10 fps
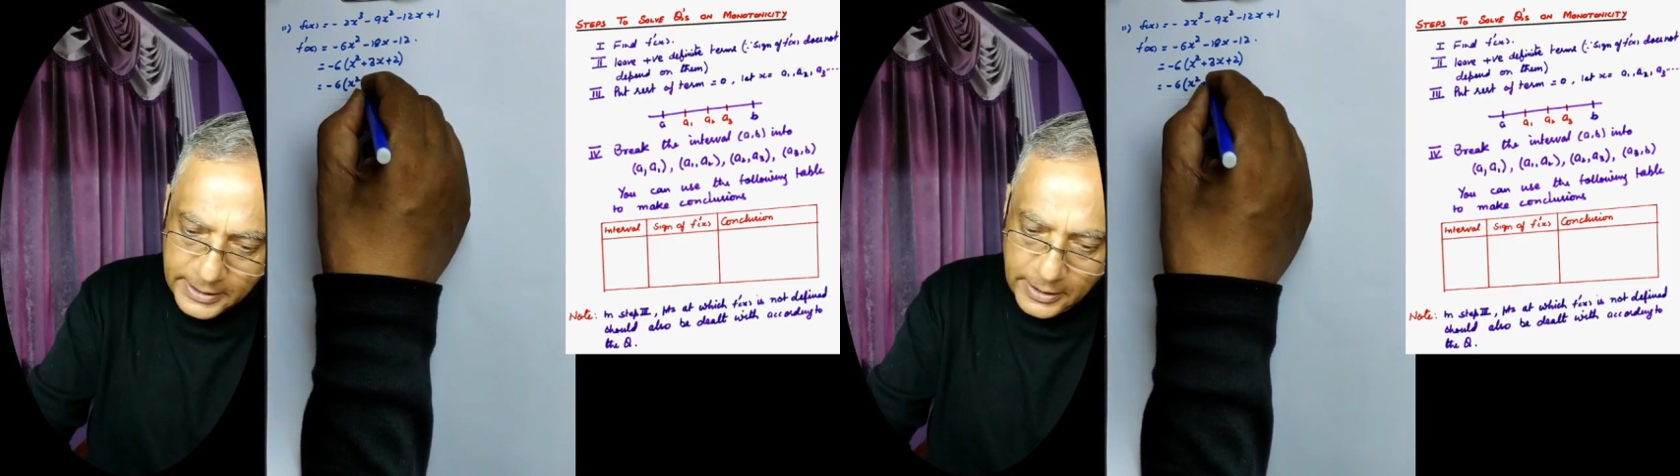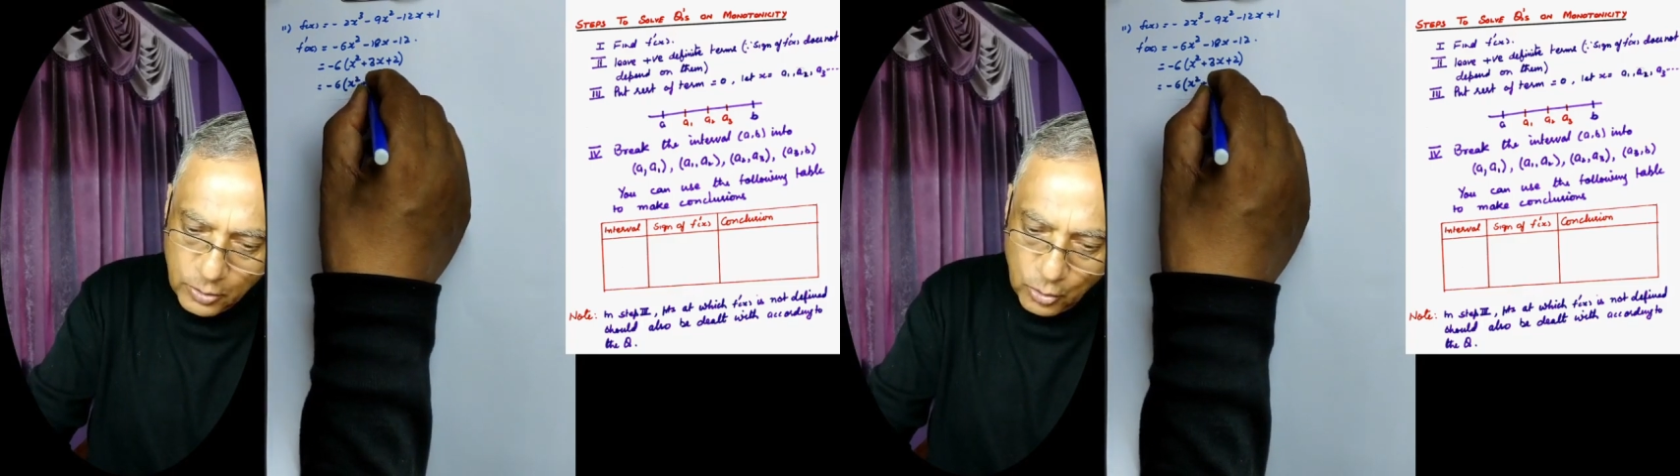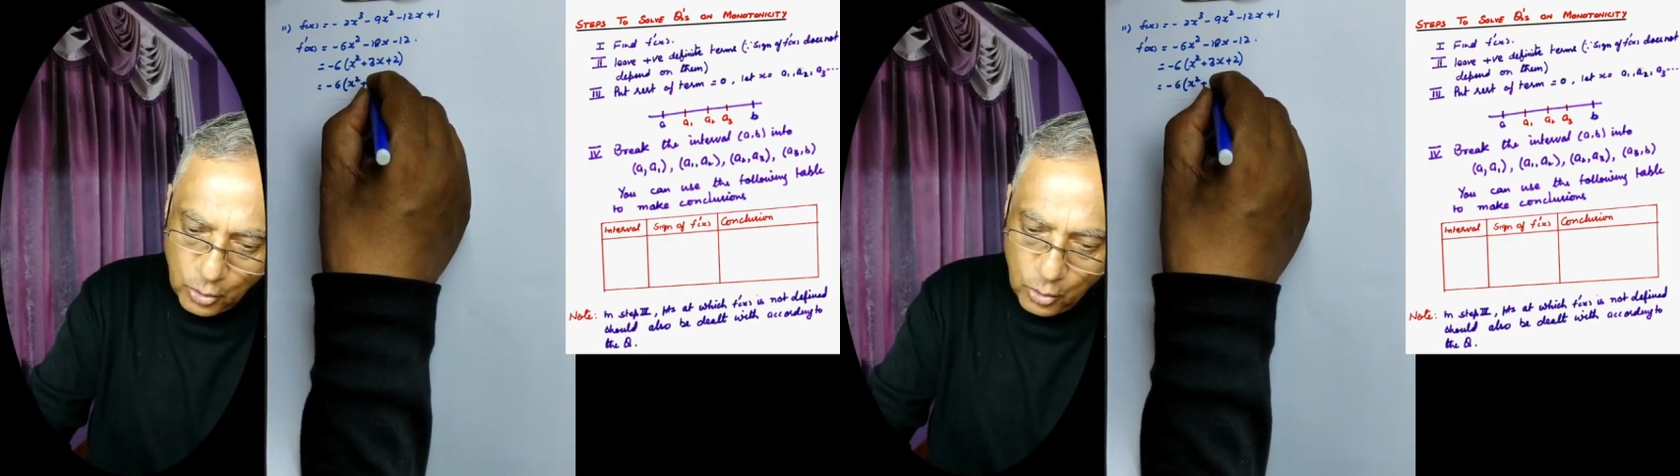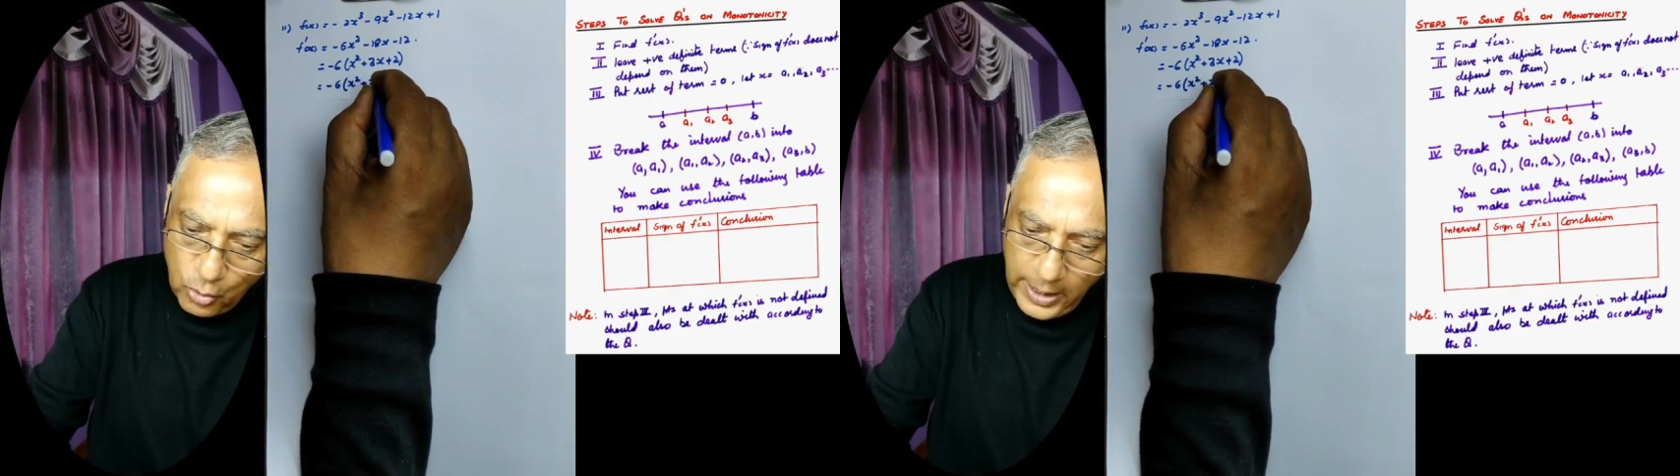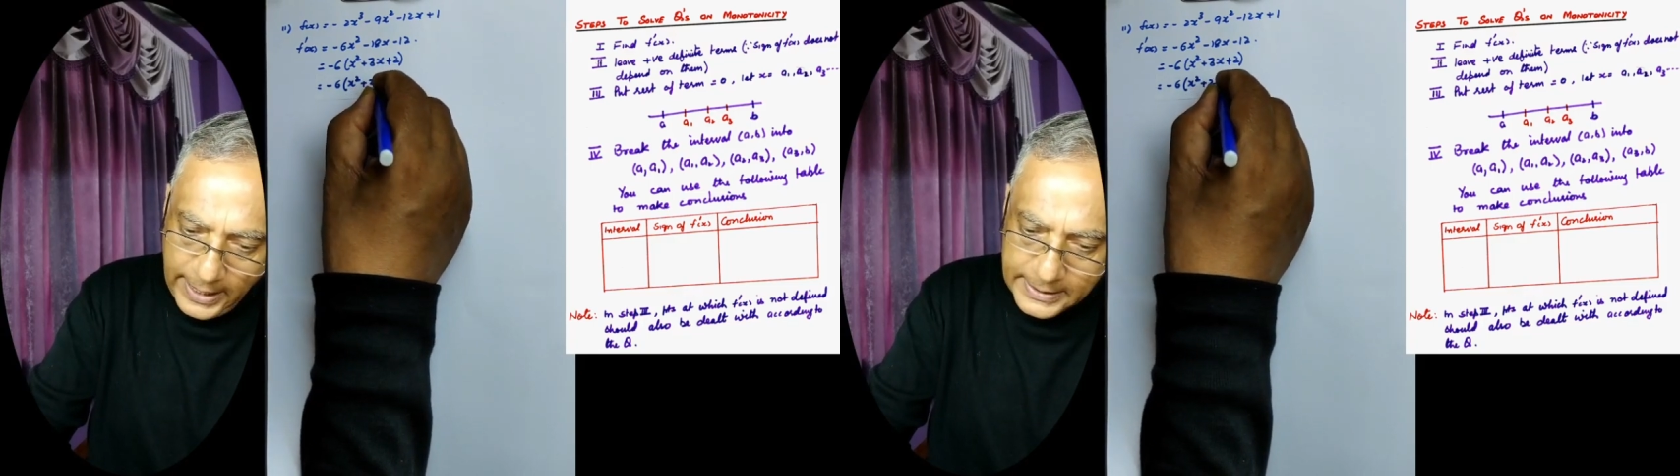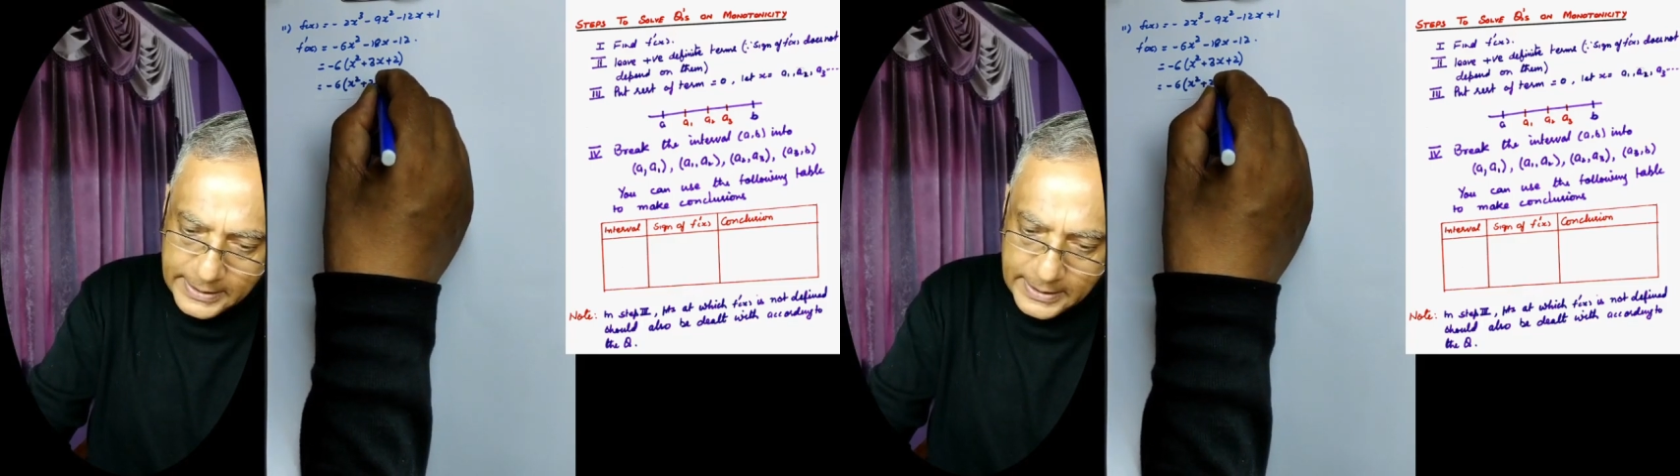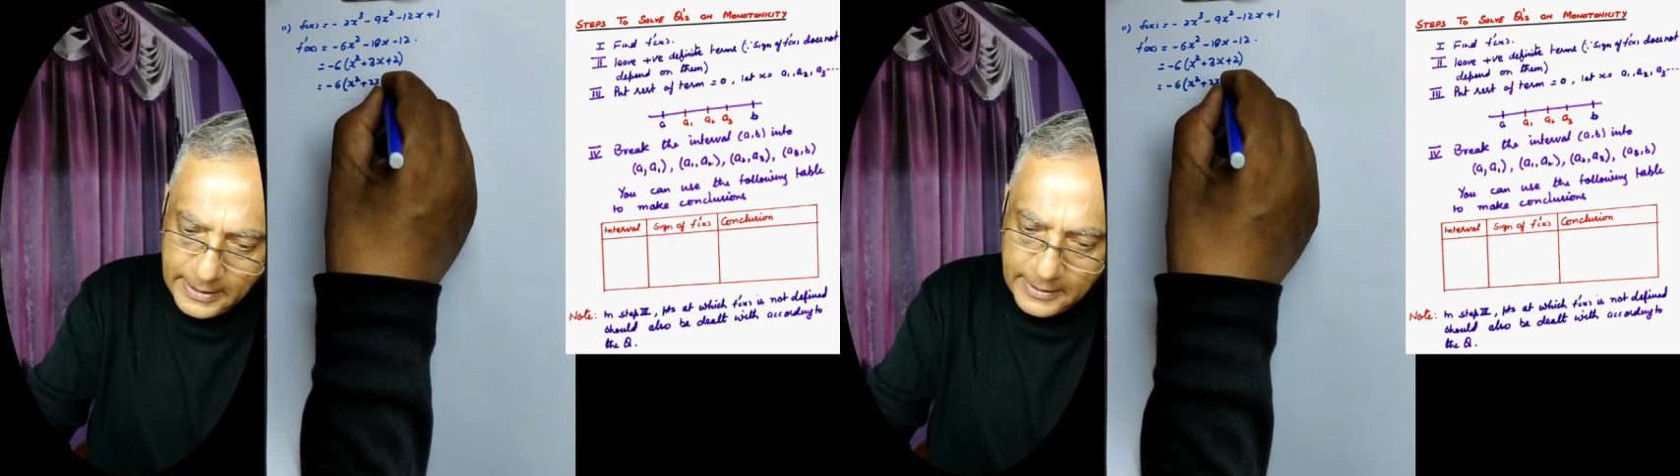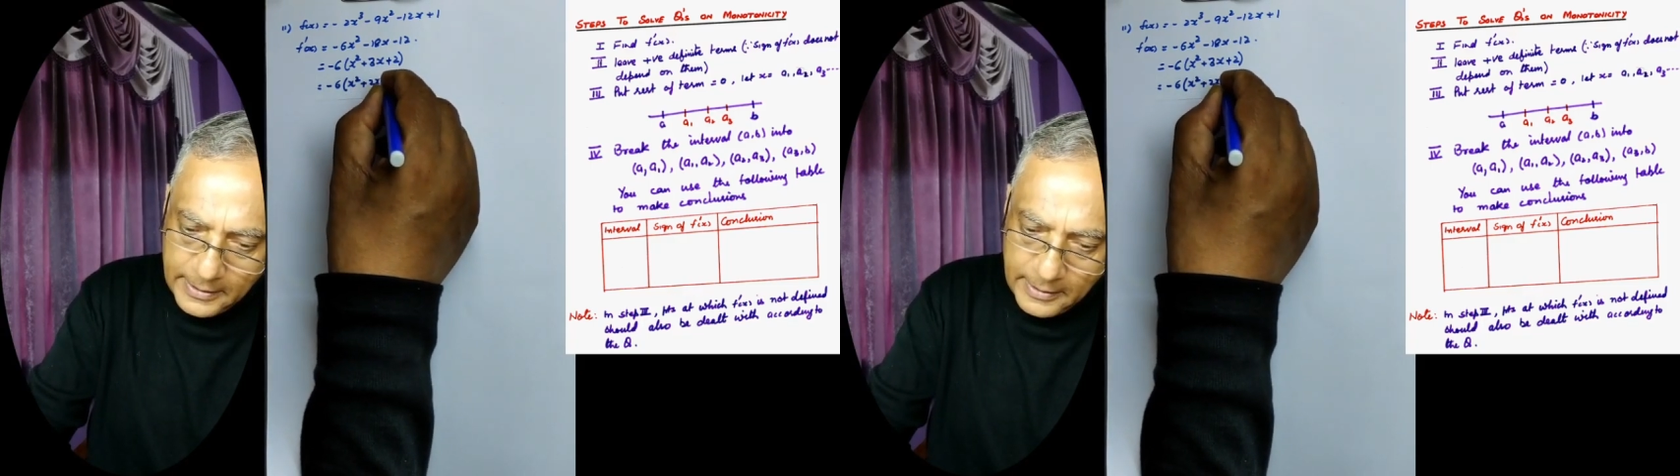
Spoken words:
into 2x